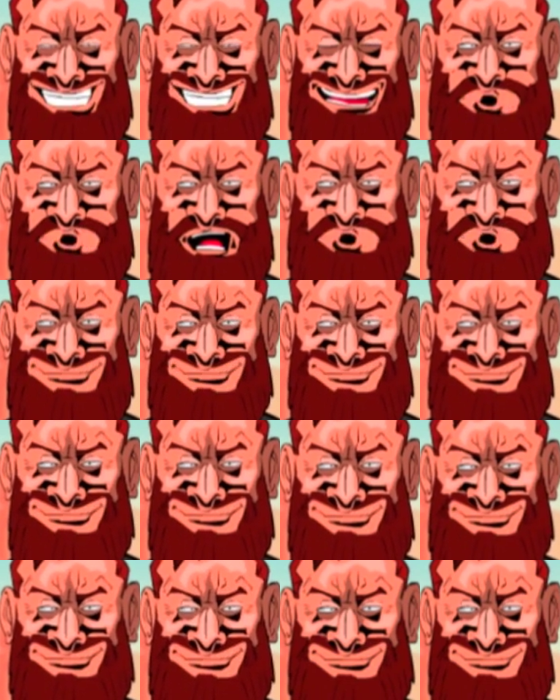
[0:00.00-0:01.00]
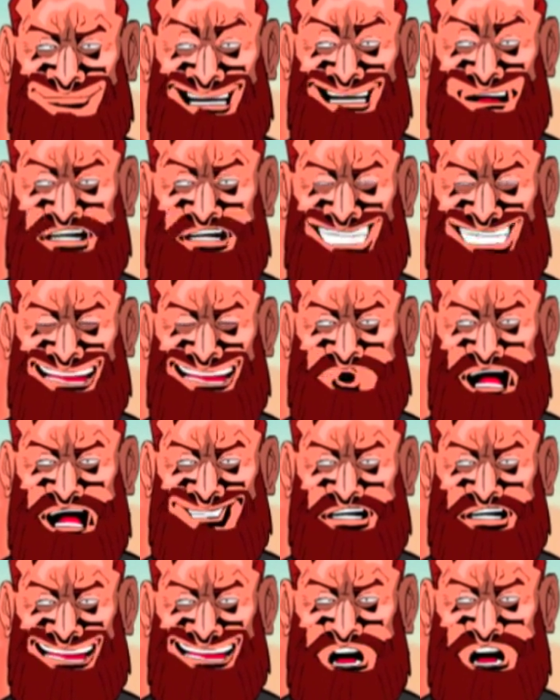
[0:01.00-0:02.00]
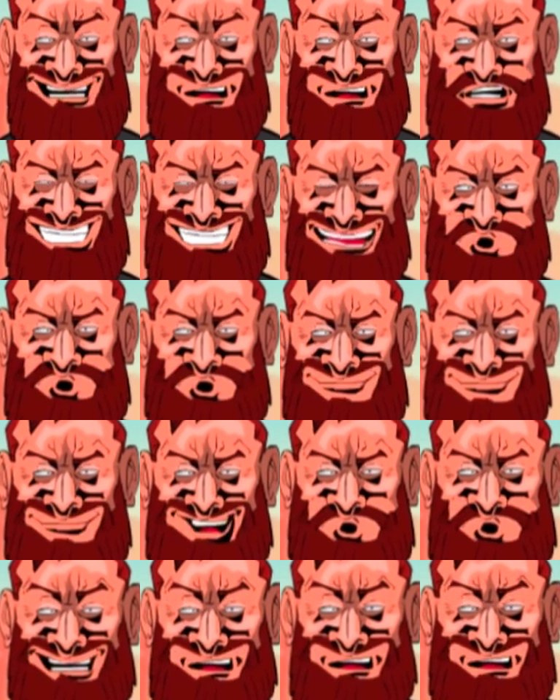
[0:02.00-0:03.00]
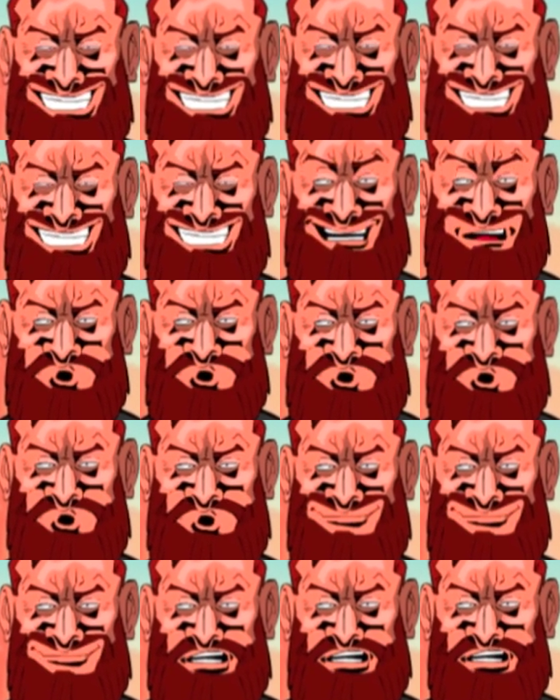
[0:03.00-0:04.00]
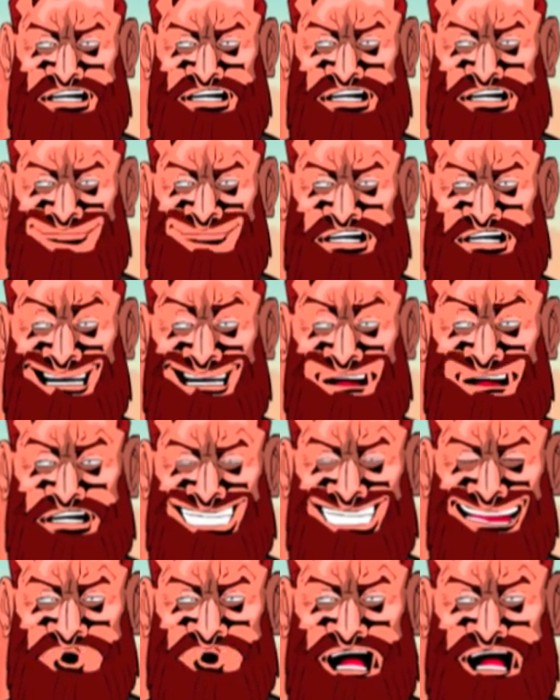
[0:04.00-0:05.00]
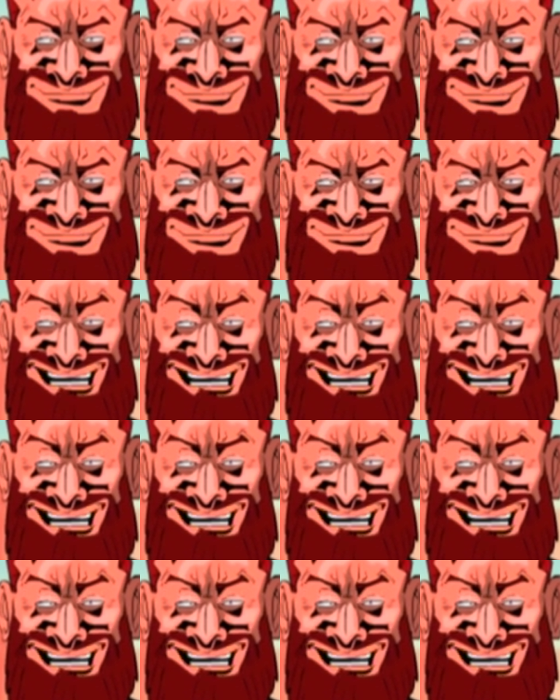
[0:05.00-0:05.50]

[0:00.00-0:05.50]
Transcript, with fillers: people try to make it seem like they're not going to bully me into uh, uh, apologizing.